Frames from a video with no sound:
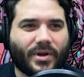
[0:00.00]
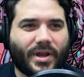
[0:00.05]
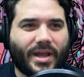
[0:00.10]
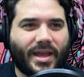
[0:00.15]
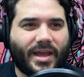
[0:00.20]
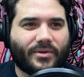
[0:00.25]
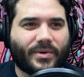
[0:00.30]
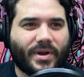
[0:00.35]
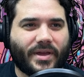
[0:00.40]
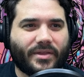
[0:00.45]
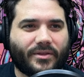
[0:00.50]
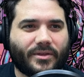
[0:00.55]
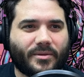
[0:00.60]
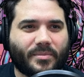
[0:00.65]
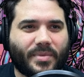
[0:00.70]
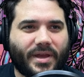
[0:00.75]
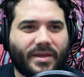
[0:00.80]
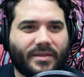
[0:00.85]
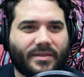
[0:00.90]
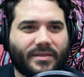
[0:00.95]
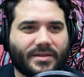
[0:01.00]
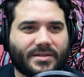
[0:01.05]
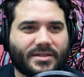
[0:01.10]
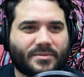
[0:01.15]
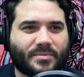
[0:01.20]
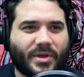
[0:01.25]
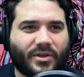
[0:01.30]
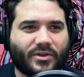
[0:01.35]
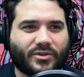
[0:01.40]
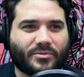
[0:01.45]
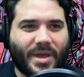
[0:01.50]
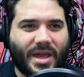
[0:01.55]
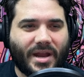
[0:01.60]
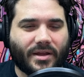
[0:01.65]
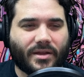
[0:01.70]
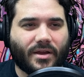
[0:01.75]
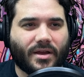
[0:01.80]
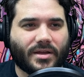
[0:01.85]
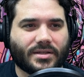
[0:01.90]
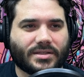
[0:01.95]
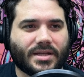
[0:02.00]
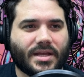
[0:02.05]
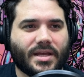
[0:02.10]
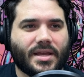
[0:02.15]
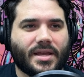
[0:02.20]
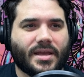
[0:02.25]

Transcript: hand rather than pay this spell's mana cost.